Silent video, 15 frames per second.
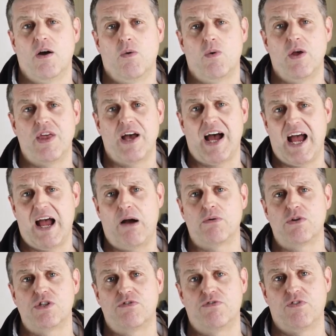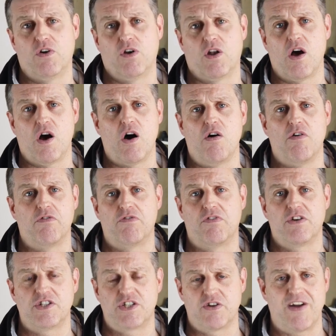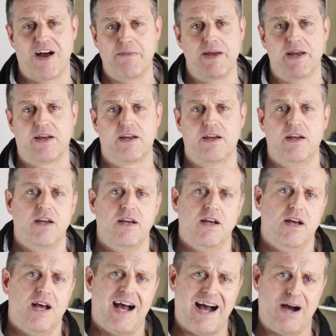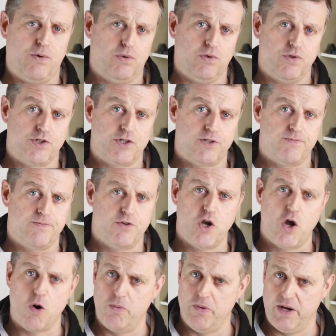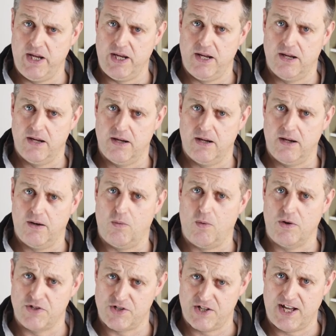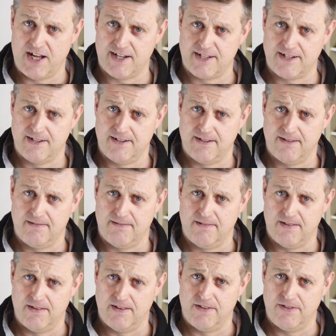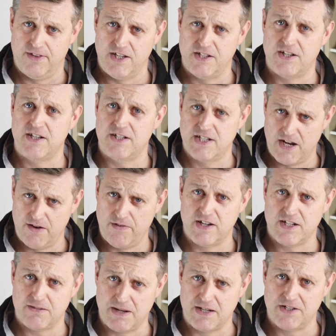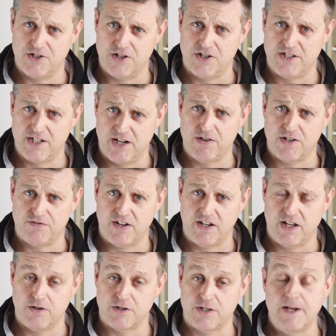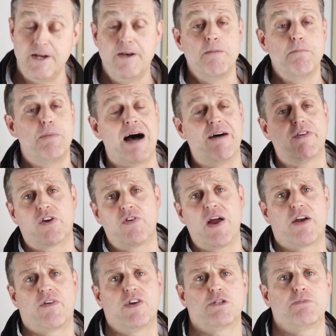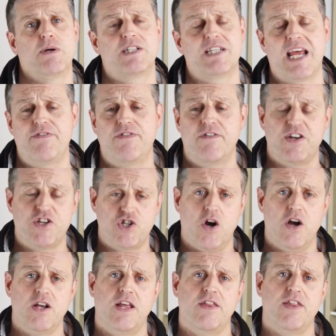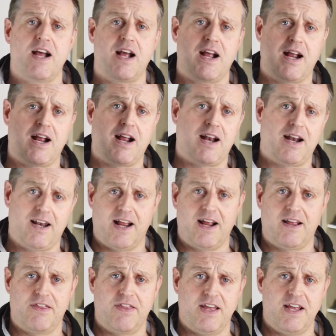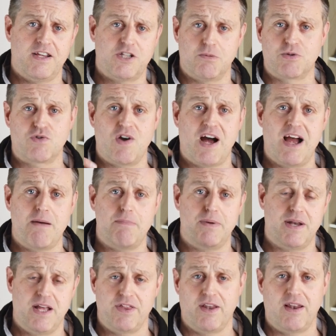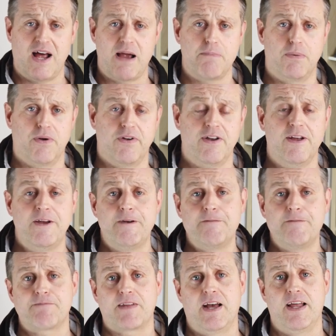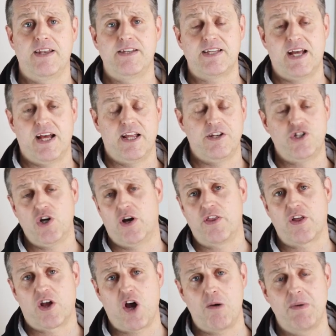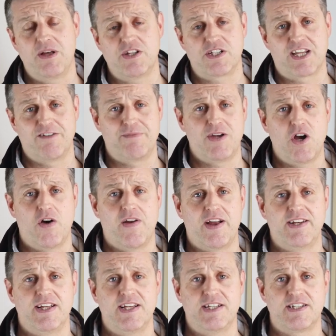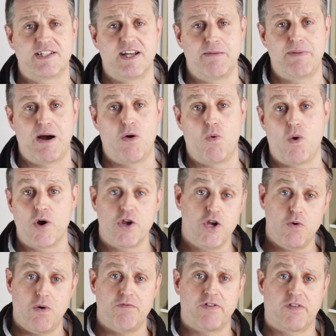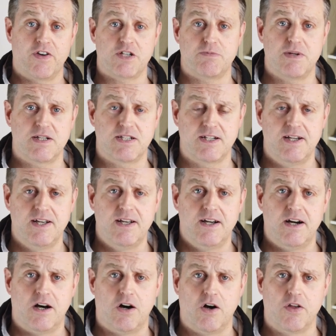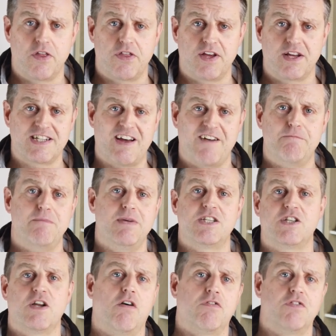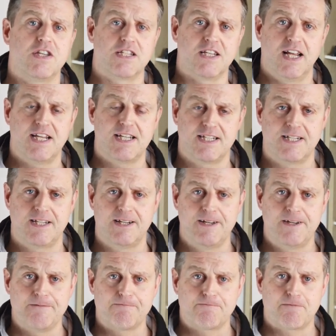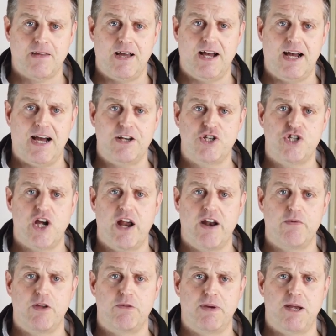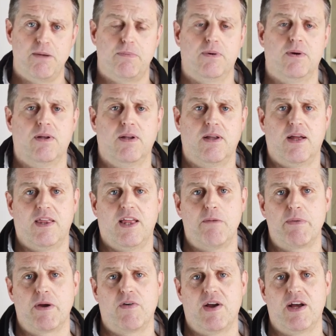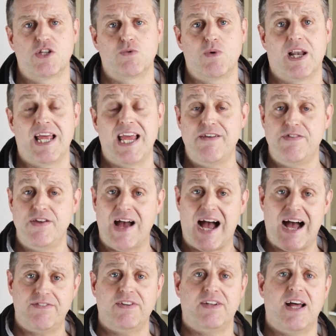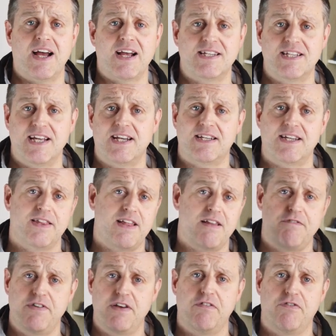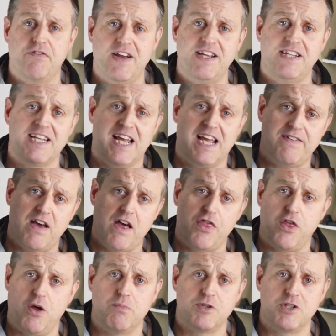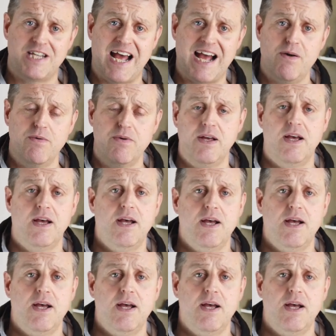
with a house full of ceramic owls. Nobody wants that. These are serious messages, serious videos. But have a great Christmas. If you've enjoyed it, then click the subscribe and hit the like button, and join in the comments. Give me your ideas about what you want for Christmas or other things I've missed off this list, and share it with people. That'd be great as well. If you haven't liked it, then feel free to give it a thumbs down,